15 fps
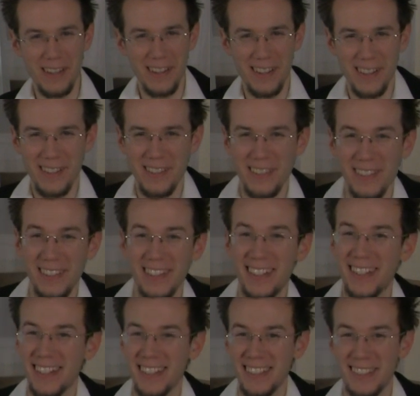Woo!
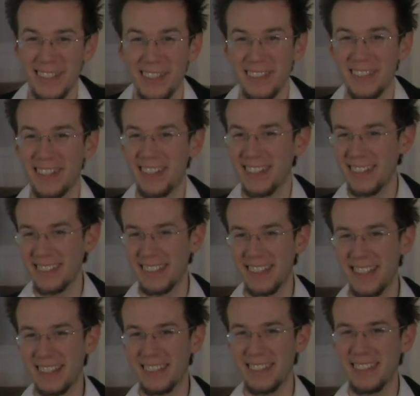So, in this
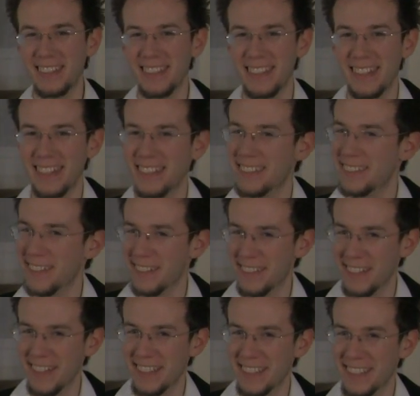lesson, it's not
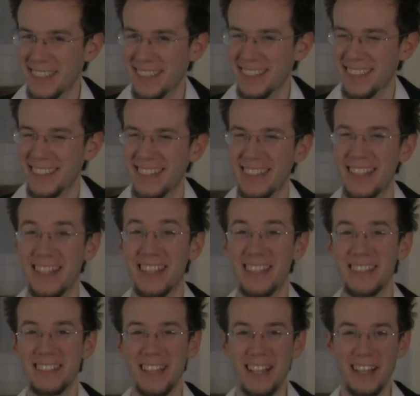a lesson, it
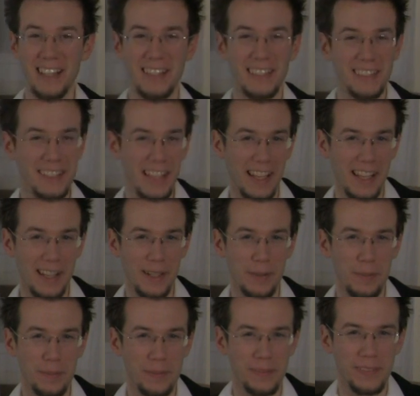is an
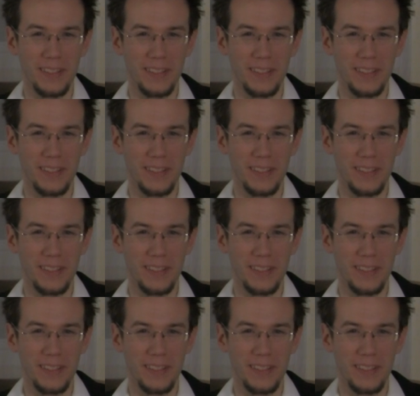exam.